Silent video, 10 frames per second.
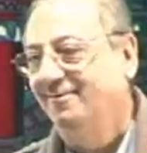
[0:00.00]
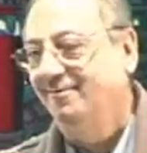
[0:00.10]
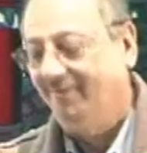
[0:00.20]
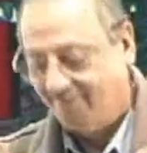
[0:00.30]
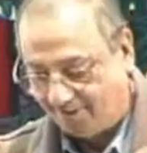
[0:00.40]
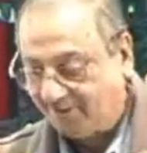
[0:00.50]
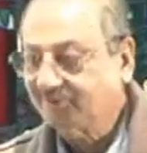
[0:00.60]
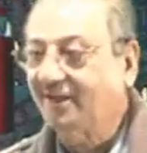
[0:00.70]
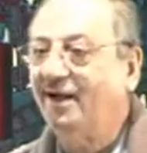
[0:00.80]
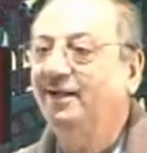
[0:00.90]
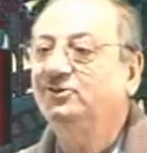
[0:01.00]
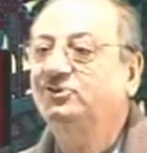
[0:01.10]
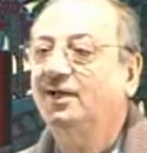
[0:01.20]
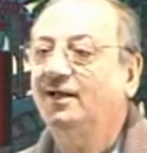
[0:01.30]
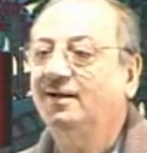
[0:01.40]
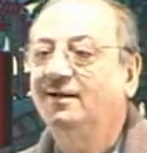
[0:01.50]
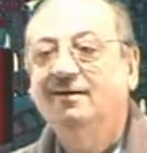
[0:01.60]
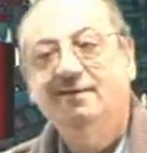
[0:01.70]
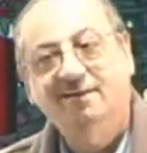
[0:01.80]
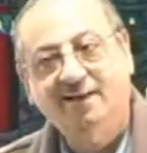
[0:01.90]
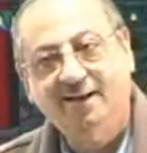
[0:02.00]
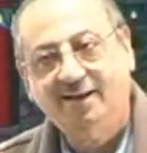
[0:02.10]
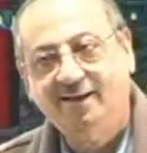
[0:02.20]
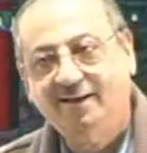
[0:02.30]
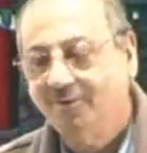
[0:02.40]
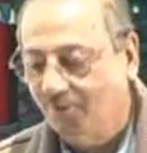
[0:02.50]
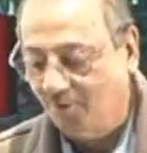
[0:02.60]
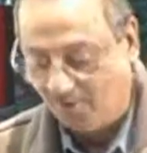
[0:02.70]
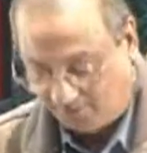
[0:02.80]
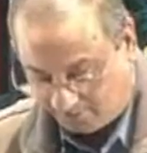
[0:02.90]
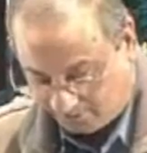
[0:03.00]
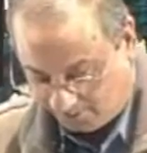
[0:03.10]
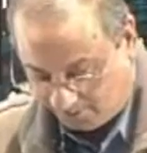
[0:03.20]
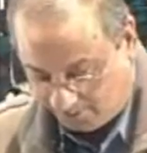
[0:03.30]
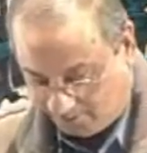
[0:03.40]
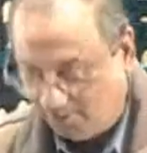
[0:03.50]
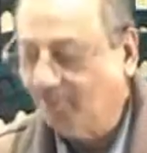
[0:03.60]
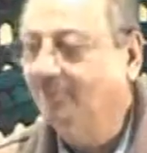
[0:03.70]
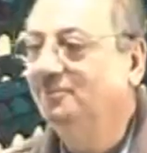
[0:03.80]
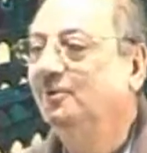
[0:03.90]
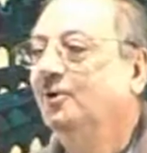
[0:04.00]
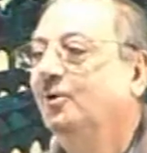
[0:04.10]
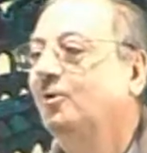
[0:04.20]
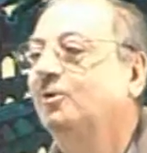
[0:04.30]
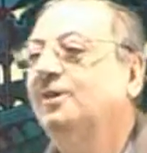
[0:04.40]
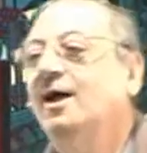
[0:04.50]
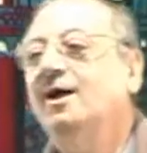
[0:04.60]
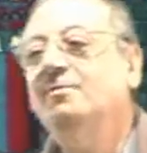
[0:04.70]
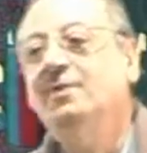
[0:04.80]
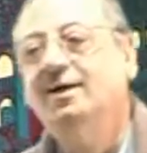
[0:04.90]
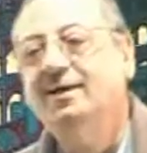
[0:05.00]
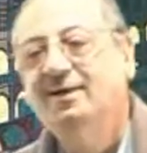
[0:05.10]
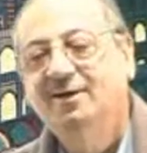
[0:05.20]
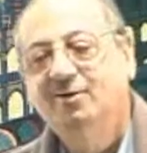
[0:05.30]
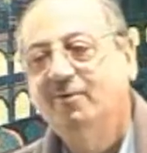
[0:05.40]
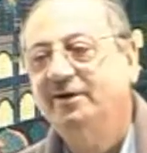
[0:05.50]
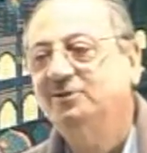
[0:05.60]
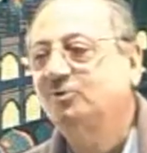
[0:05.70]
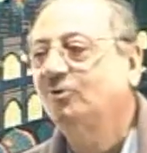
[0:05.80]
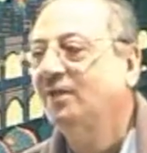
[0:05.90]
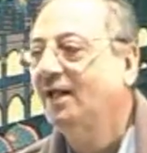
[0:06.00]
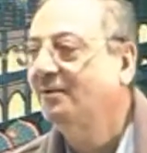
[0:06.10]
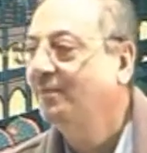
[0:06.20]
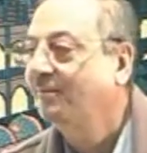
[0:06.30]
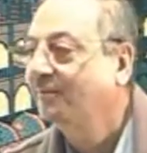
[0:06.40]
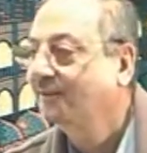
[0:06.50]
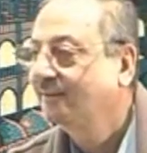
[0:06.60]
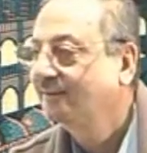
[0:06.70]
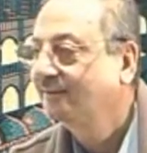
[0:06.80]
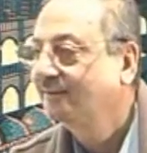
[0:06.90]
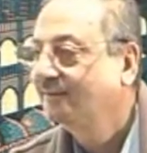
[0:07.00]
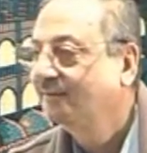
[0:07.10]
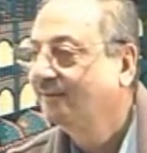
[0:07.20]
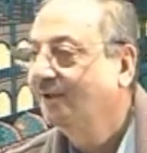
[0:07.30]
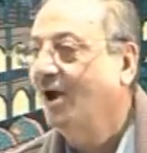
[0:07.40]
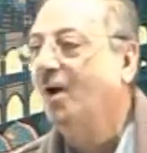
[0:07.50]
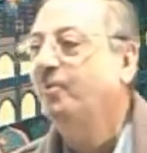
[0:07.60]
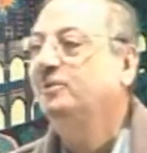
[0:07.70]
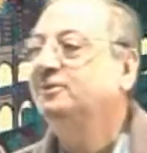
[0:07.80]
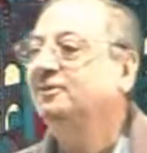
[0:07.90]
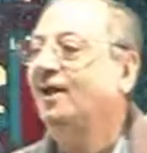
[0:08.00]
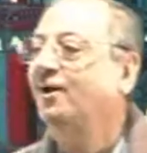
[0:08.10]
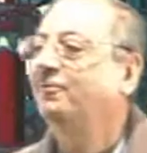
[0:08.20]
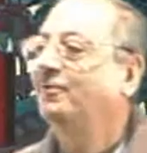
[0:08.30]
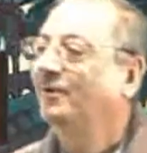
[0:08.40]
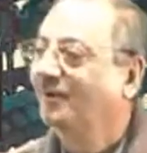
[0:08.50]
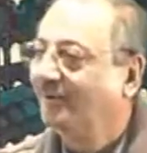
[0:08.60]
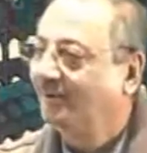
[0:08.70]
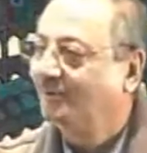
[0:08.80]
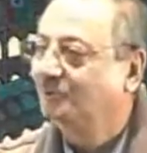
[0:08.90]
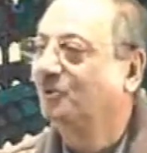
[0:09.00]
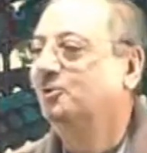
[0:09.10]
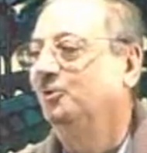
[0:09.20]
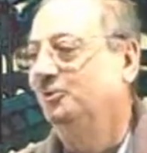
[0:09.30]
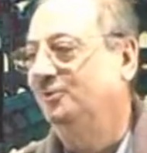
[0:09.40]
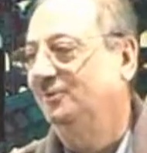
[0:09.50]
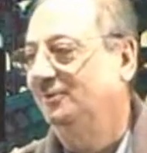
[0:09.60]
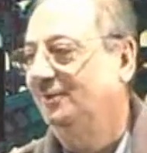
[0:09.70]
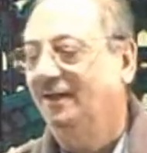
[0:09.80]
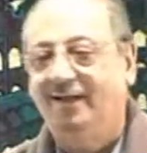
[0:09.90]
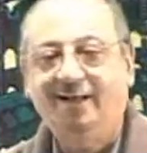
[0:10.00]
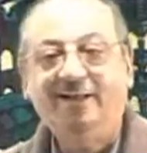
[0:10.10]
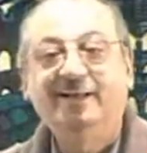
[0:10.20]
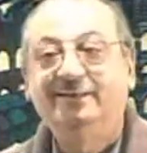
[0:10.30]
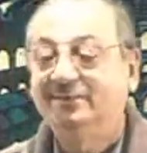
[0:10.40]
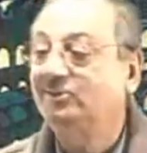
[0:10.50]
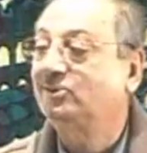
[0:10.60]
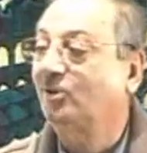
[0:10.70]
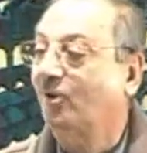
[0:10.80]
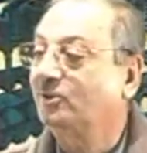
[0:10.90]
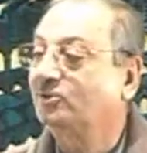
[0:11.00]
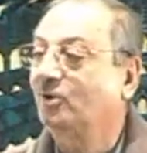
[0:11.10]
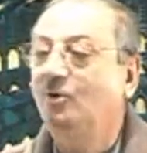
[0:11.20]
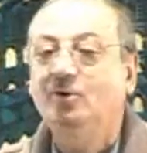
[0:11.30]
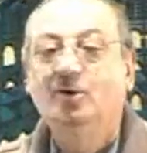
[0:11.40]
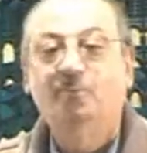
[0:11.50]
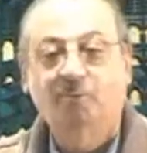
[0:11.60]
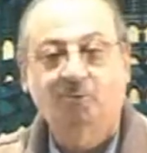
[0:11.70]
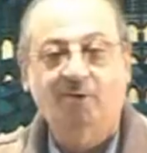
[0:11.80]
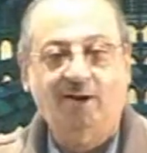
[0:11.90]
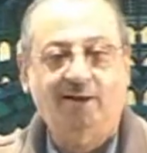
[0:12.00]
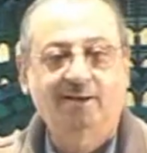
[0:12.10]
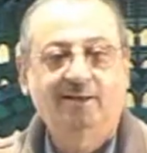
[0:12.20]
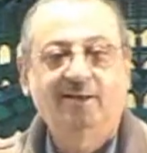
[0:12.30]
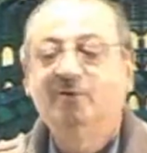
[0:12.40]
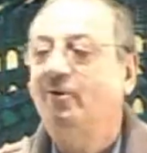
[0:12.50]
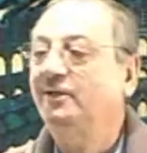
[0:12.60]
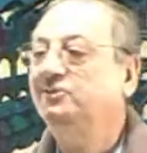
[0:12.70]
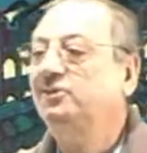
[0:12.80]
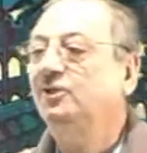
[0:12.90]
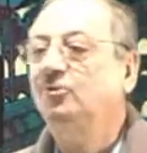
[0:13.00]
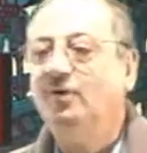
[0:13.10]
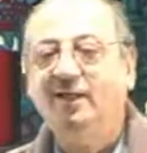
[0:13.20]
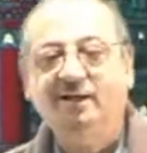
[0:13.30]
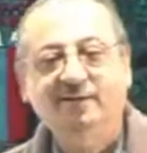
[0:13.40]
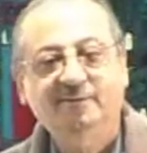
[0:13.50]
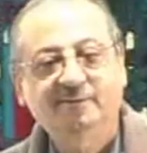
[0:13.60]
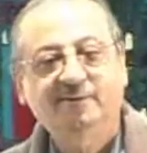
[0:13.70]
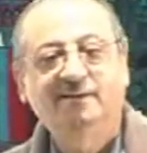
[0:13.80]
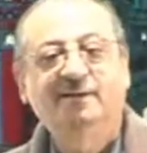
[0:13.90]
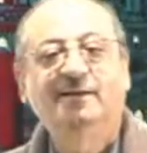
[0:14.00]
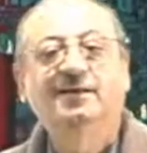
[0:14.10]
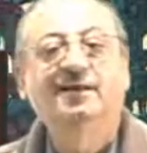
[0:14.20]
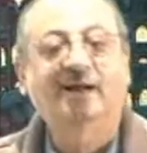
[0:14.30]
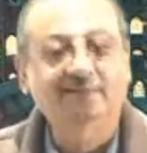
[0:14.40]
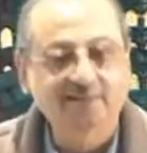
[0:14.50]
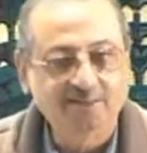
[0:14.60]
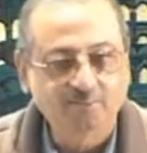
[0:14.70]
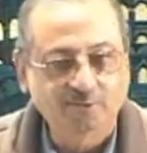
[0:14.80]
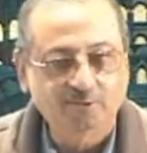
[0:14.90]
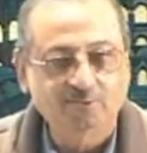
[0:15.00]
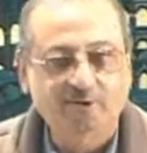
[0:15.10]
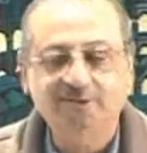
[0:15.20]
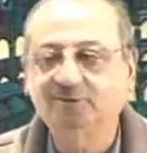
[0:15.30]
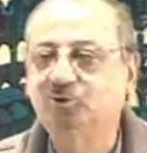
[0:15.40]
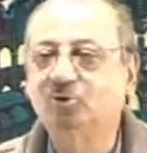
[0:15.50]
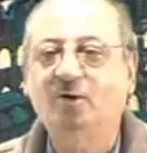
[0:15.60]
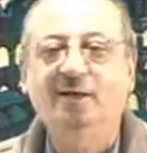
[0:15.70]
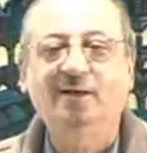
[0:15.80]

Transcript: What is the answer? La, no. Hum kodama. What is kodama, brother? Opposite of judud. This is also plural. What is singular? Kadimun. What is dual?